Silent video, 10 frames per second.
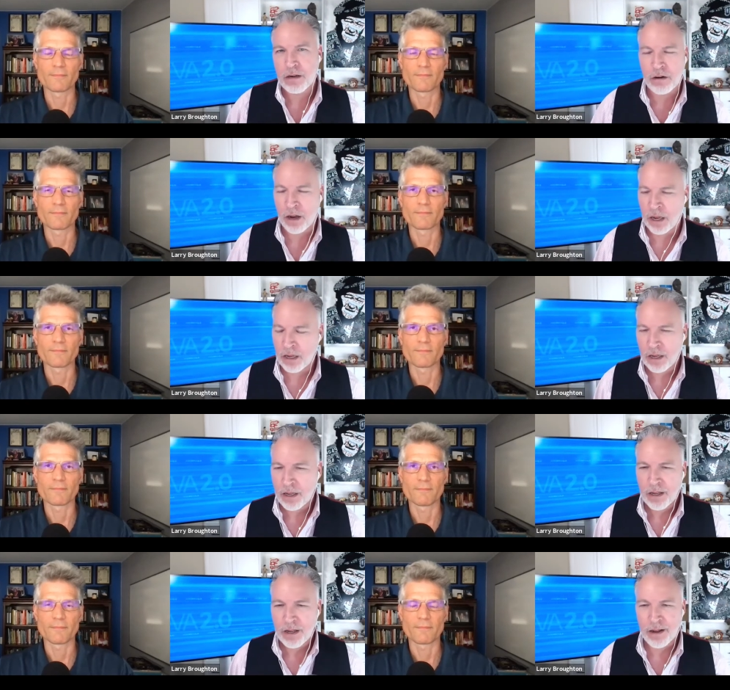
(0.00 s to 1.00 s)
Speaker 1: right?
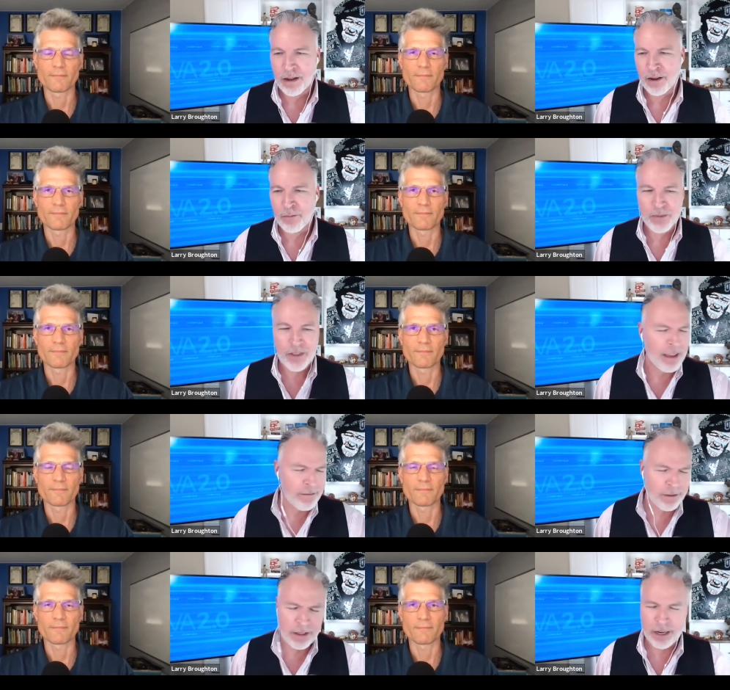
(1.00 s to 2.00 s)
Um,
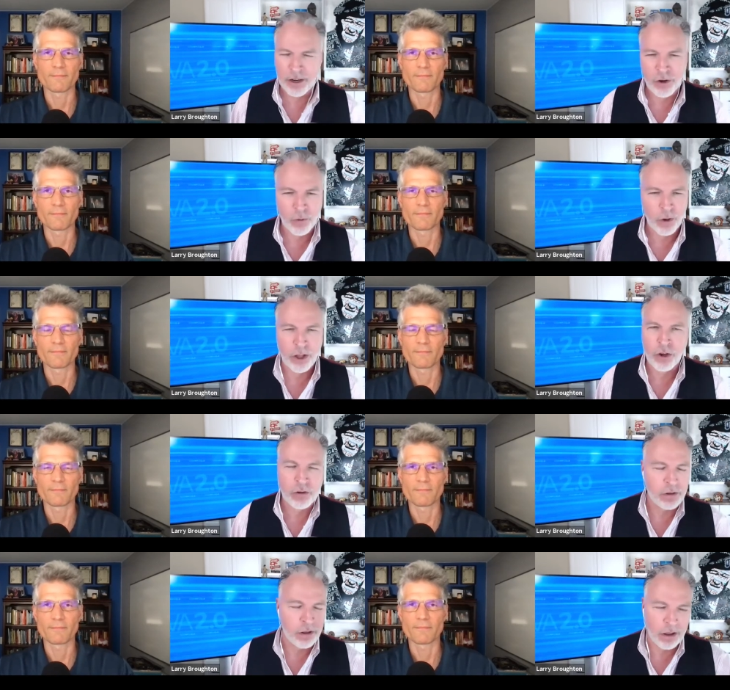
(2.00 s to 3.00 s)
everything you're doing, whether
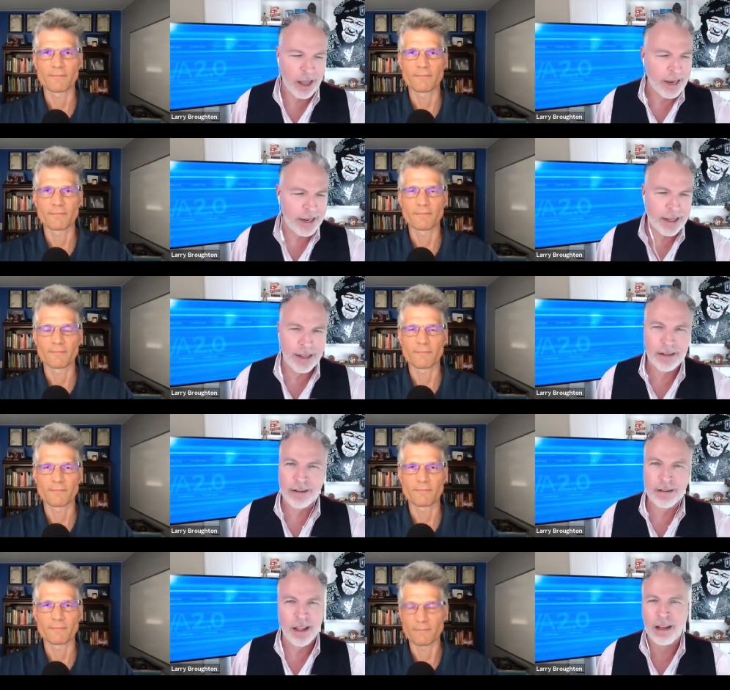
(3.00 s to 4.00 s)
you like it,
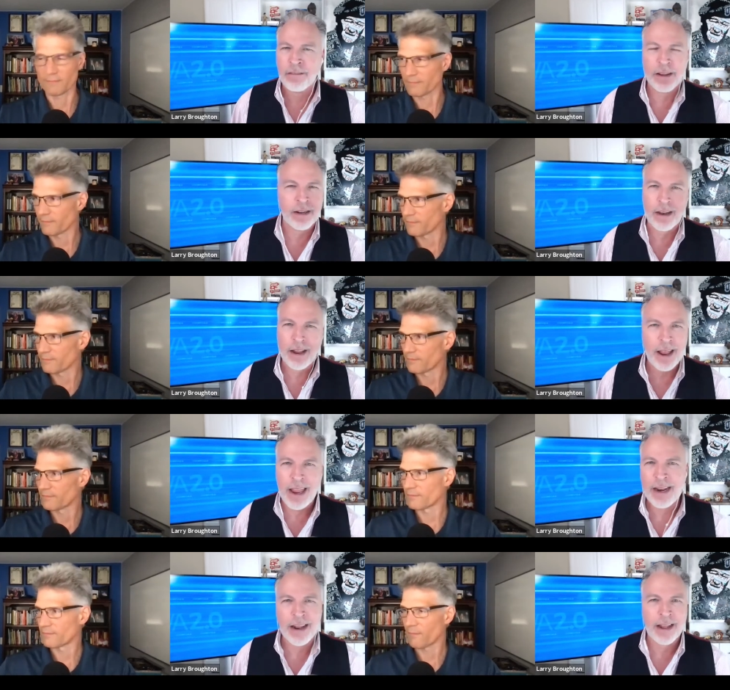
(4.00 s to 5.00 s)
love it,
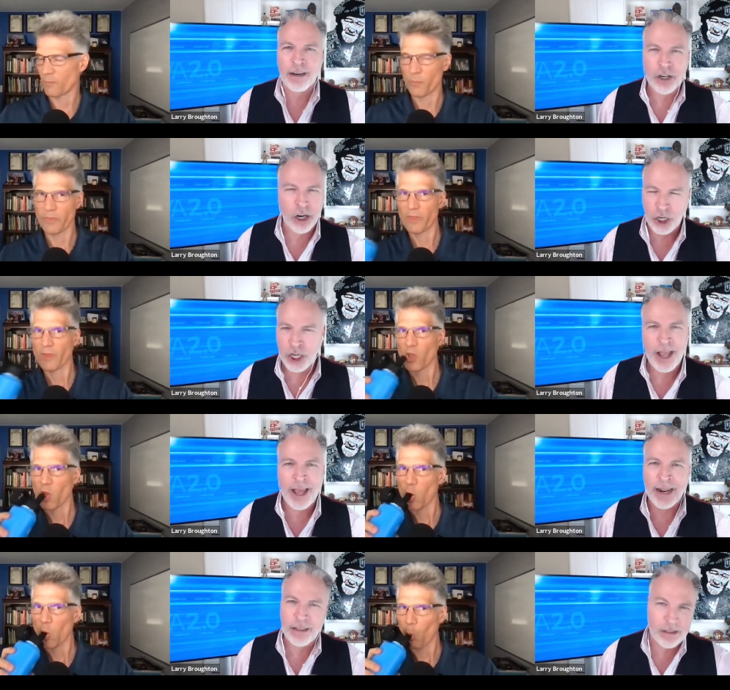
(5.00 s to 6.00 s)
hate it, are good
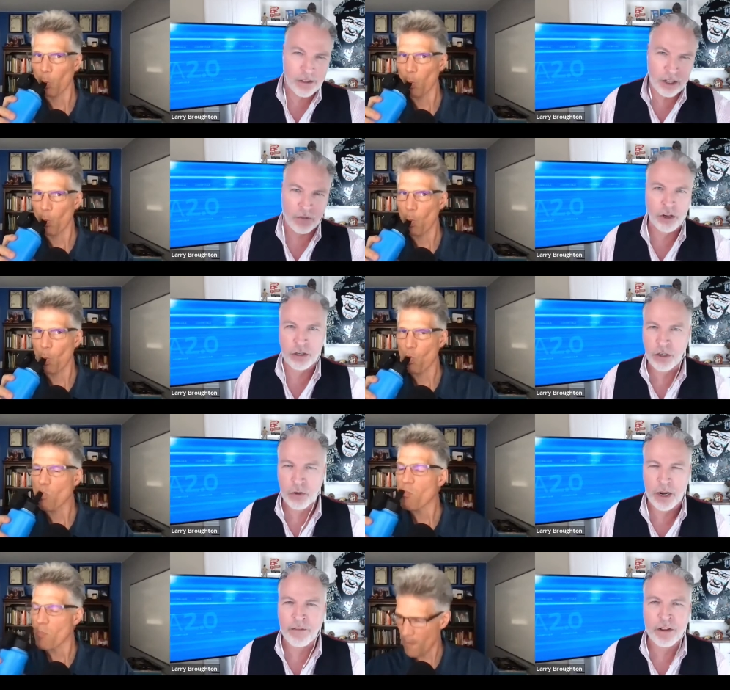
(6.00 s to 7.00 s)
at it, stuff that you're
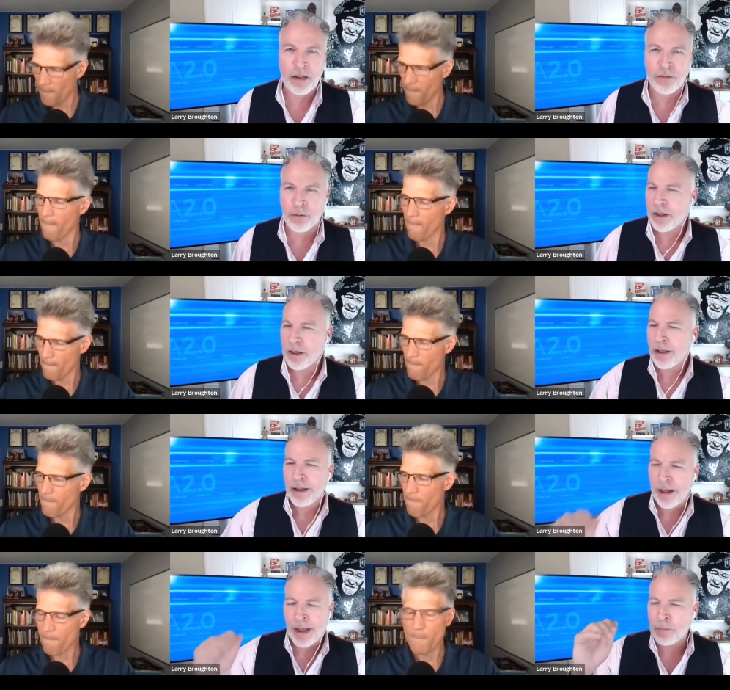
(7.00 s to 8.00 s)
doing, everything from
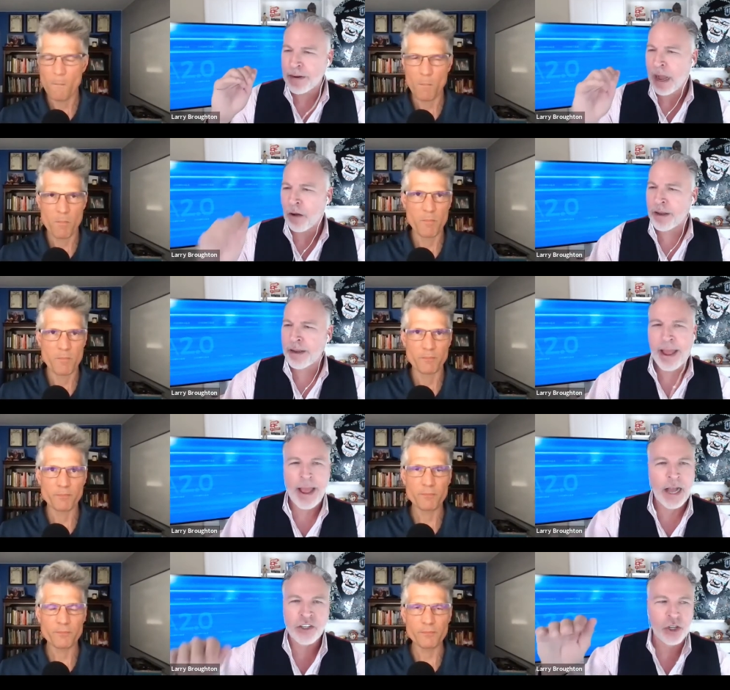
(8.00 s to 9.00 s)
I'm counting
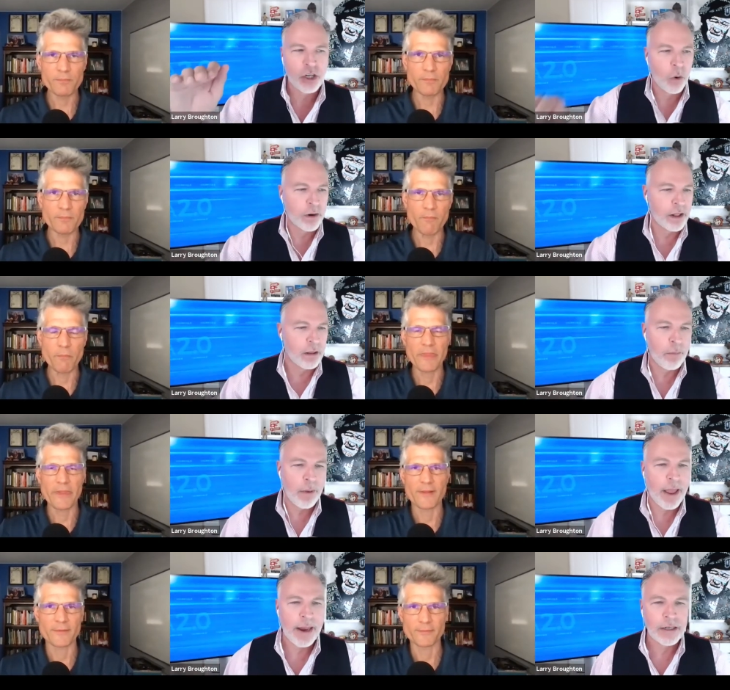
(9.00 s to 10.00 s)
cash to going to the
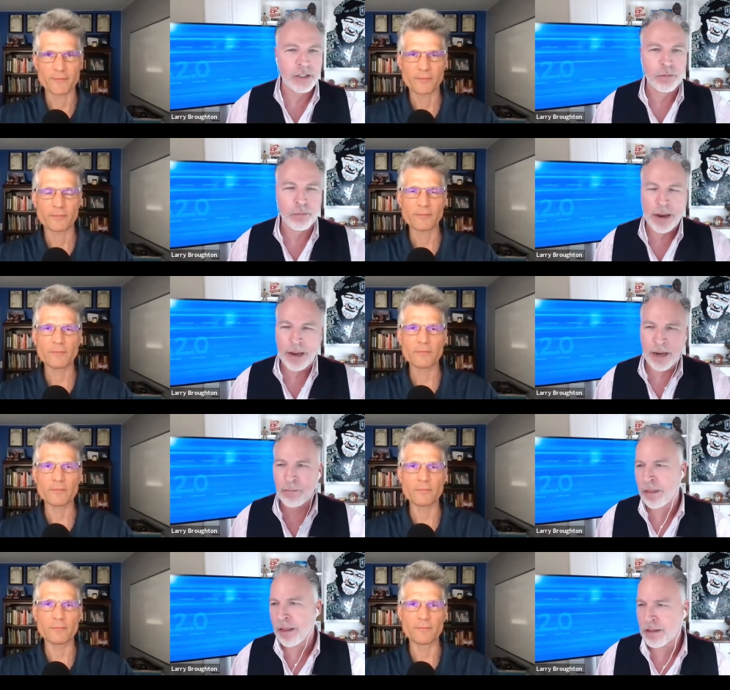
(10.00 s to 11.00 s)
bank, to picking
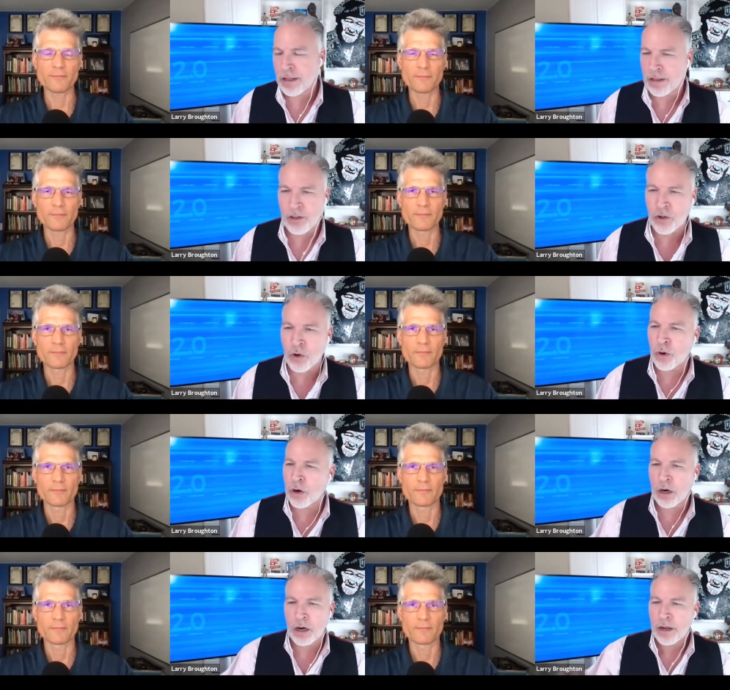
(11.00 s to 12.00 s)
up this at the
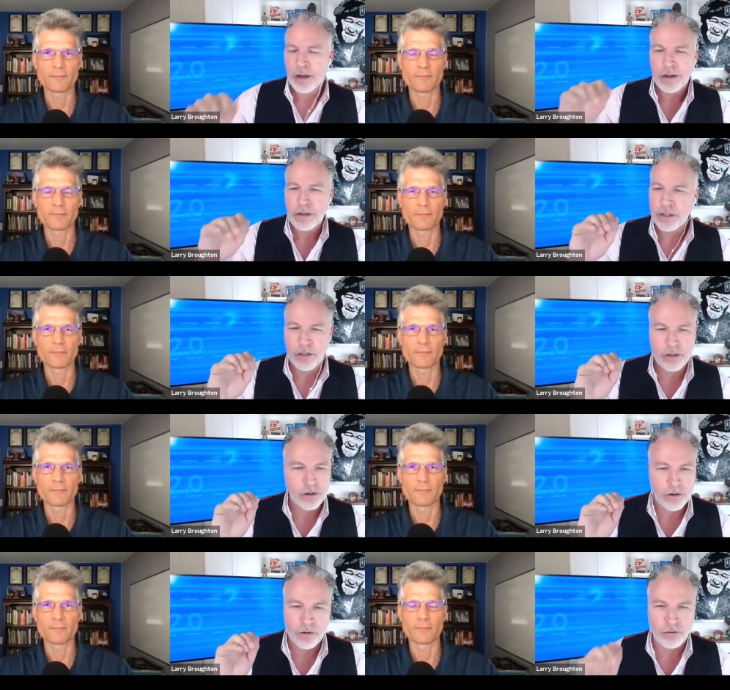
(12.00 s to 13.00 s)
store,
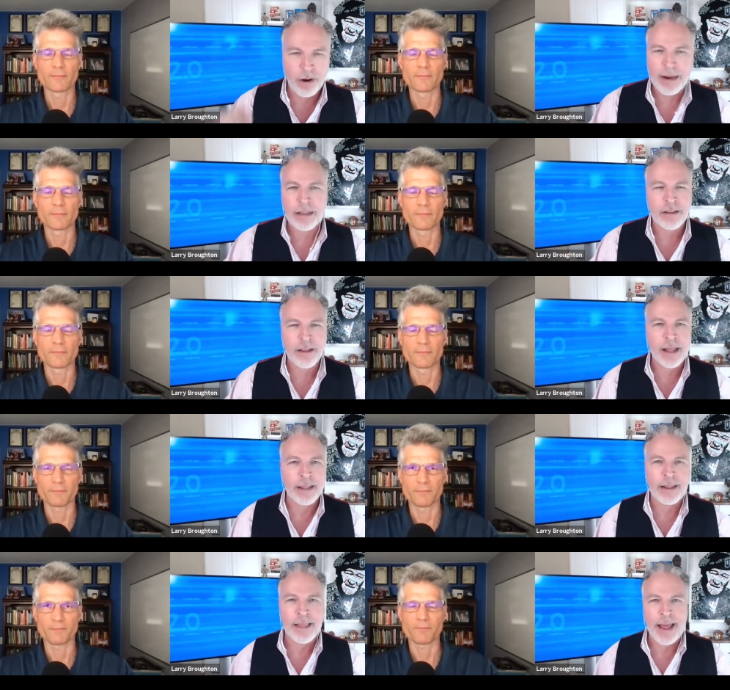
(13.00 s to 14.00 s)
to
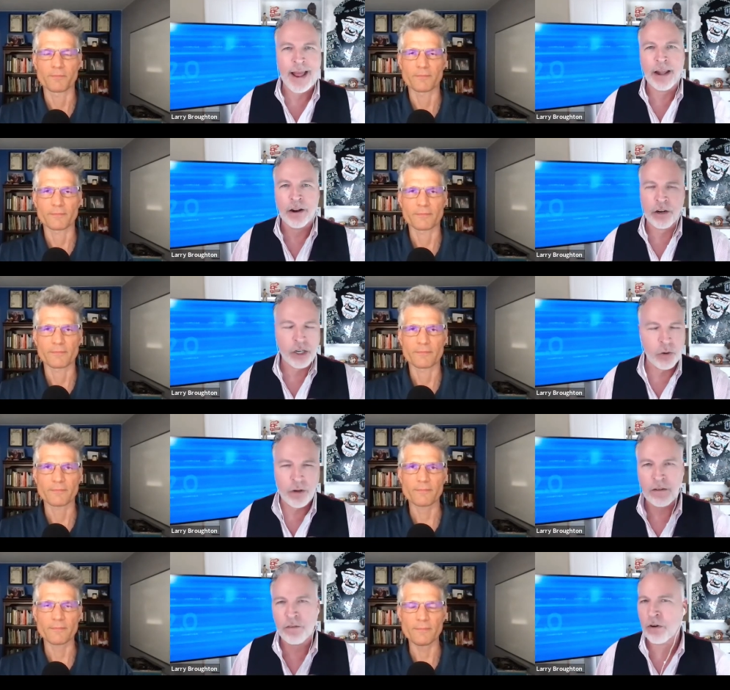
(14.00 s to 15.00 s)
reconciling that or
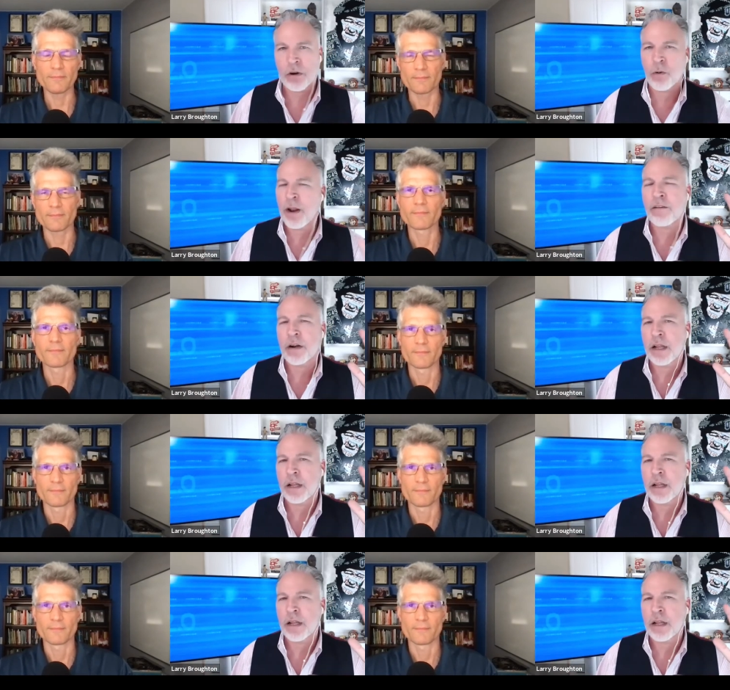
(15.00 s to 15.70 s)
doing inventory, whatever it